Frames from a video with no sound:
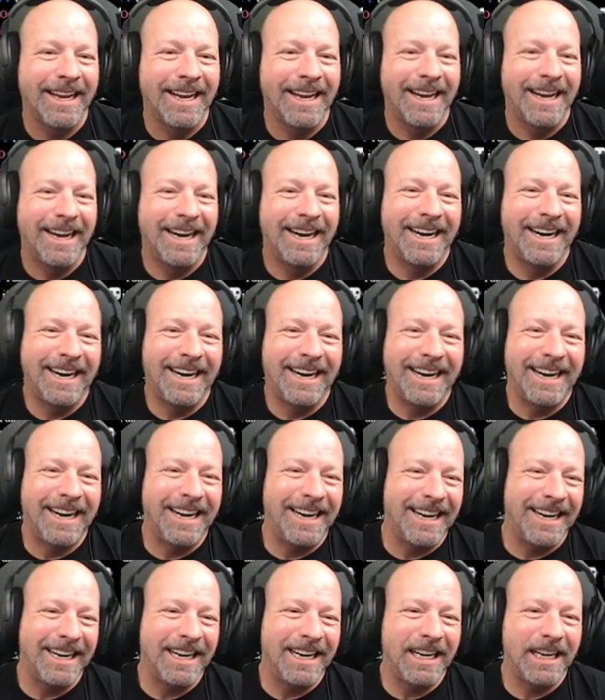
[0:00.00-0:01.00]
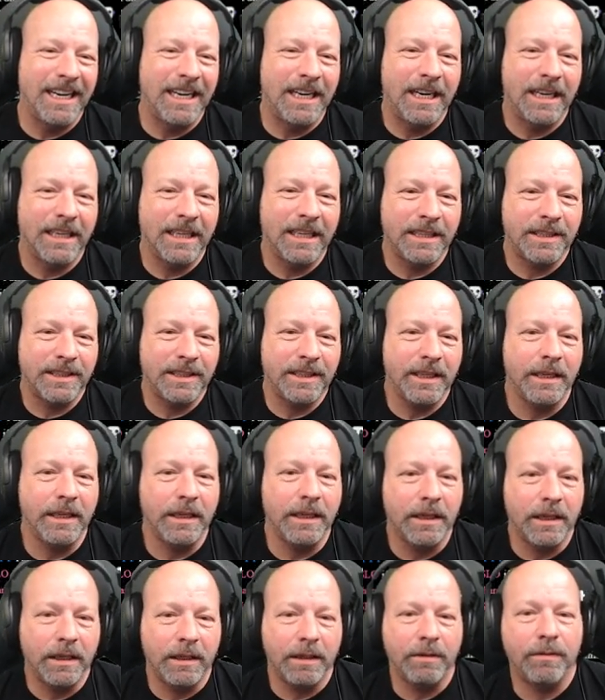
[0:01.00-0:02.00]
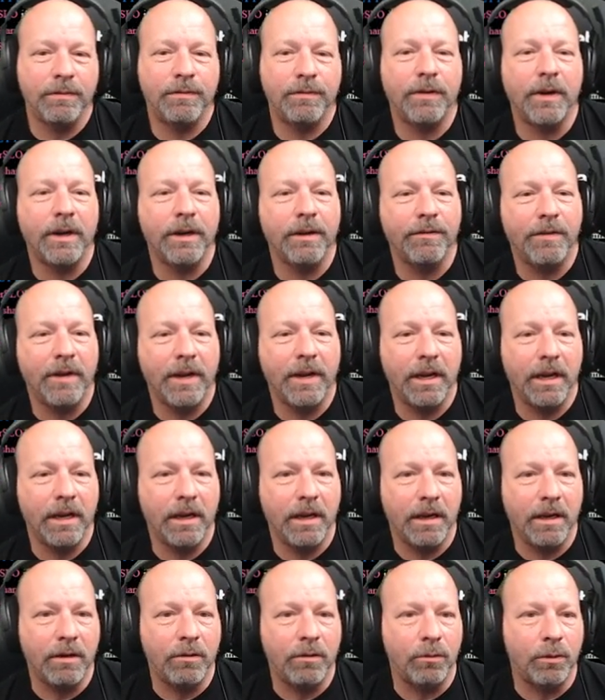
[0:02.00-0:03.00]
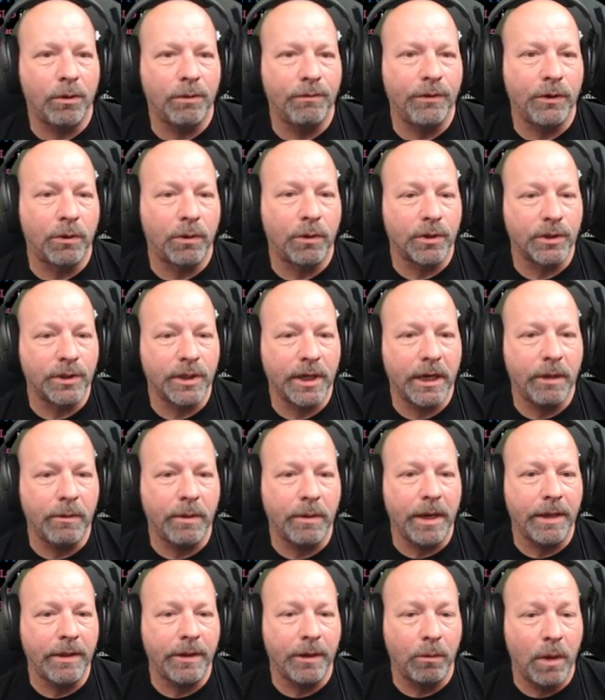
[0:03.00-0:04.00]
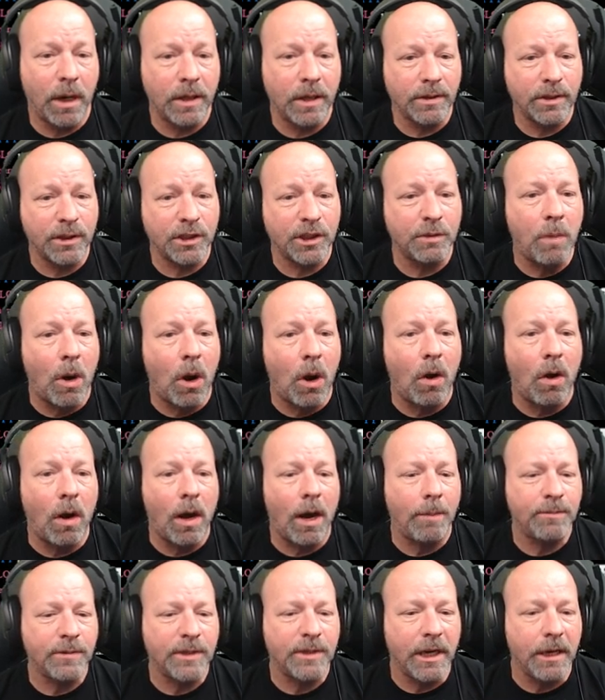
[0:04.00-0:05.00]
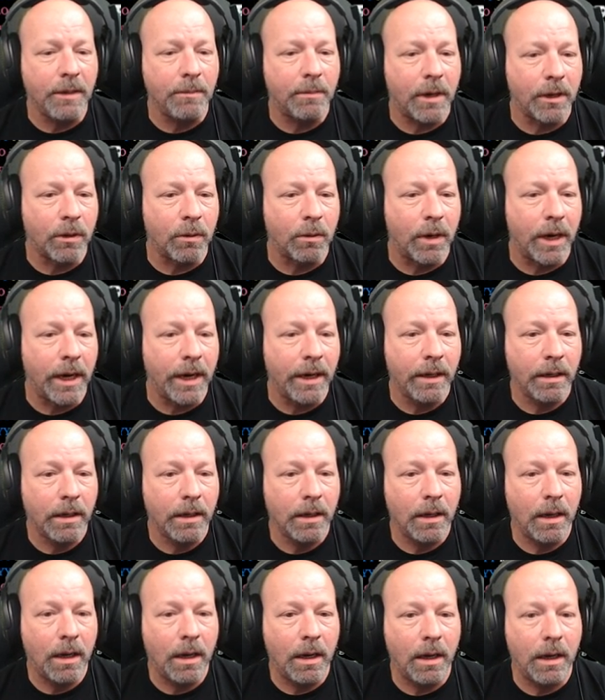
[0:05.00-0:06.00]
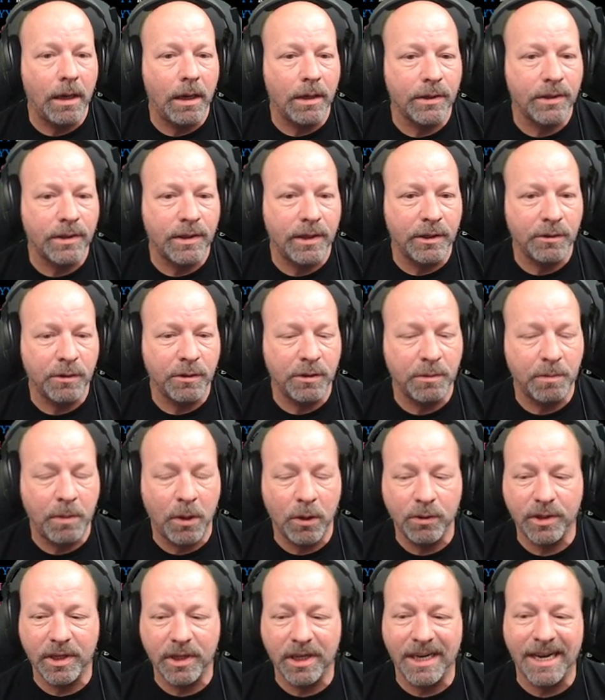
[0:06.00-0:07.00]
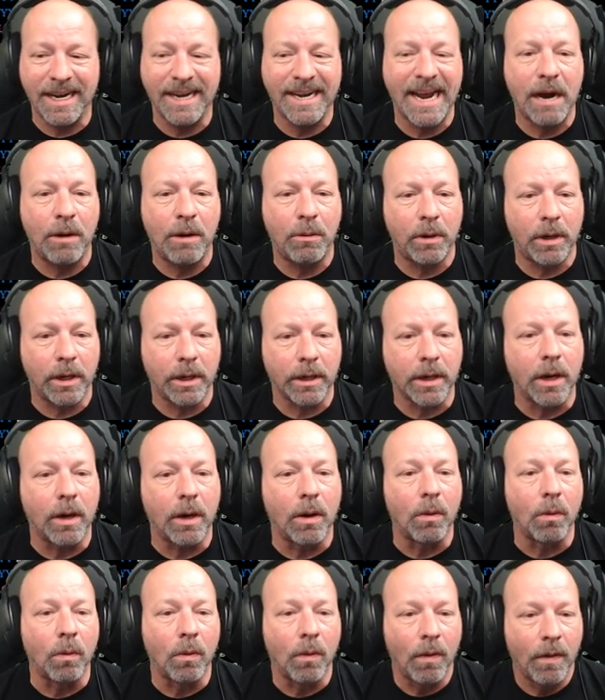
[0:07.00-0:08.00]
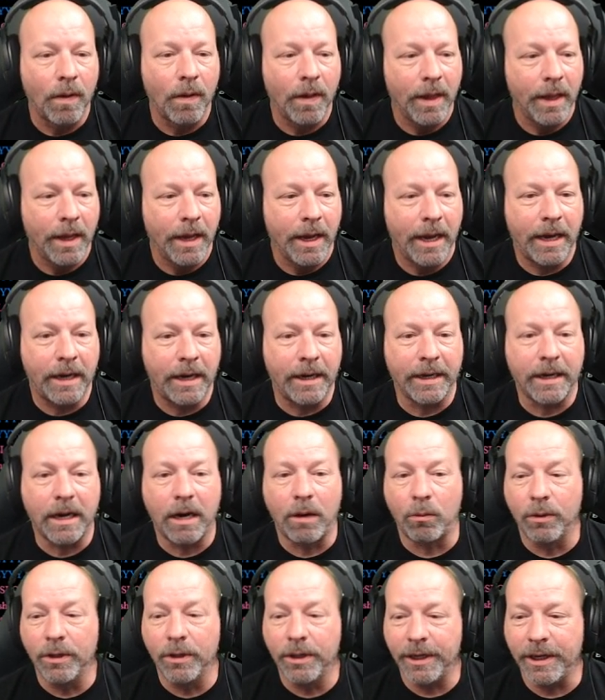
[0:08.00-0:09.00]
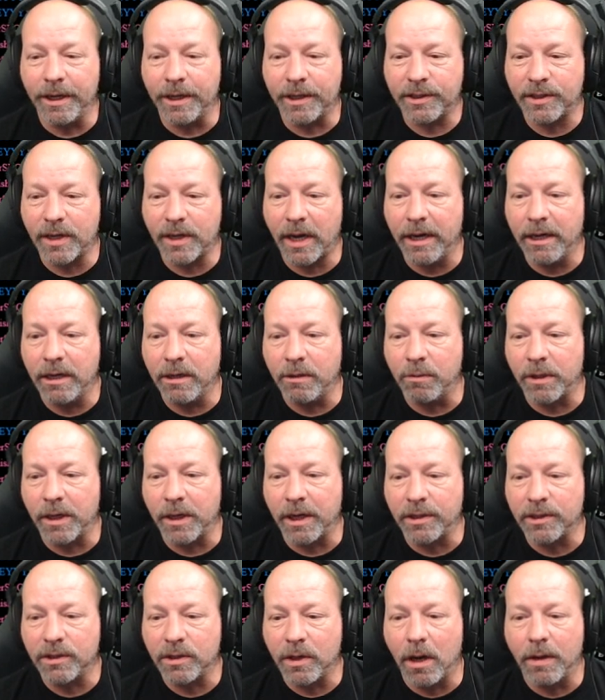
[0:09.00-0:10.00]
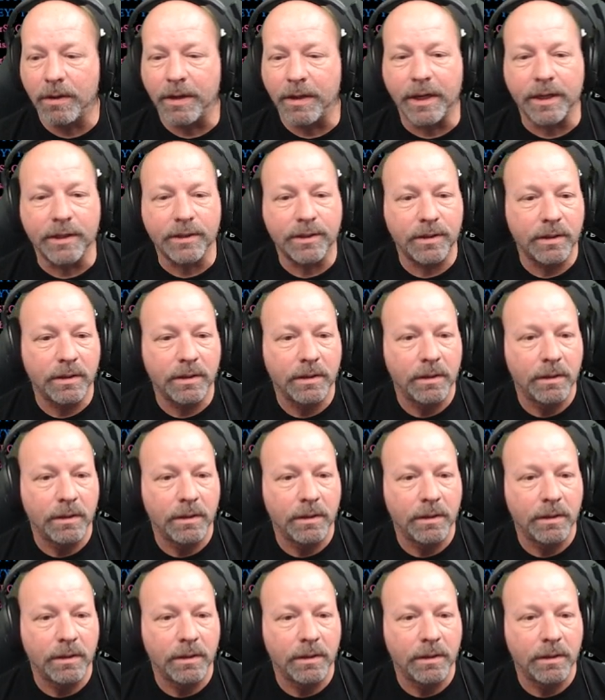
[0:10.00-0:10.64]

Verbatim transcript: Uh, let's see, funny fan reviewers. Anyway, there was a small update, by the way. Uh, this was posted an hour ago, and I got really excited when I saw this.